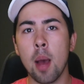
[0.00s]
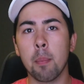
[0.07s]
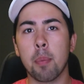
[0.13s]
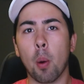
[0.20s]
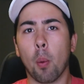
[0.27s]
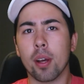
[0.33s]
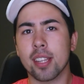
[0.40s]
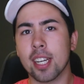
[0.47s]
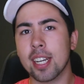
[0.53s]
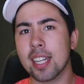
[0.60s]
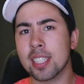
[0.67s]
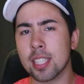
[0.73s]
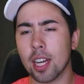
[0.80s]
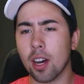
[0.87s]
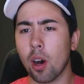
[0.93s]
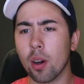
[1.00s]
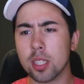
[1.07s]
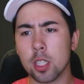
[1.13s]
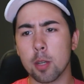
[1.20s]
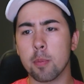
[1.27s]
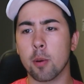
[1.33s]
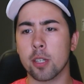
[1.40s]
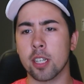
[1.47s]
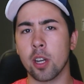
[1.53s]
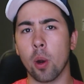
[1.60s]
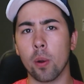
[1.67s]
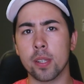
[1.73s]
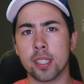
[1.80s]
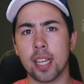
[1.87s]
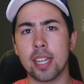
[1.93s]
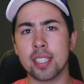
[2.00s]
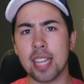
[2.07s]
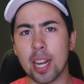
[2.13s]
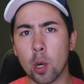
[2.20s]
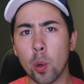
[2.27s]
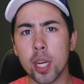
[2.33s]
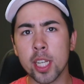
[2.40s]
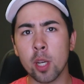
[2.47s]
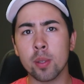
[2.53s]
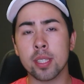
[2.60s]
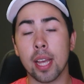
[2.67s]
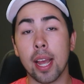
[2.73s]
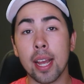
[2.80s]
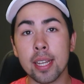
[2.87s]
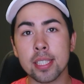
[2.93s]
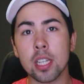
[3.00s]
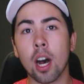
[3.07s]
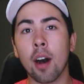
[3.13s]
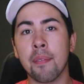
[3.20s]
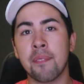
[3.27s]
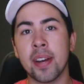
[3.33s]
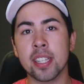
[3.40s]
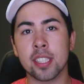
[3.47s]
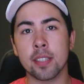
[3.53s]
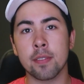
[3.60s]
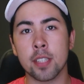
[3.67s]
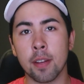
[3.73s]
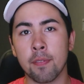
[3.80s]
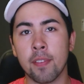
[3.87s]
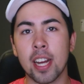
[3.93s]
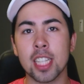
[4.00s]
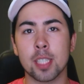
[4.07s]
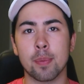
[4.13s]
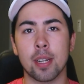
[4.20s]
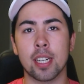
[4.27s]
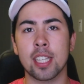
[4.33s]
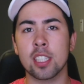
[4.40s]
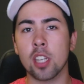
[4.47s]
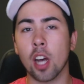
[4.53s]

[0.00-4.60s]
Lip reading: But one thing that's also important to notice is that Quinn Hughes is offensive defenseman.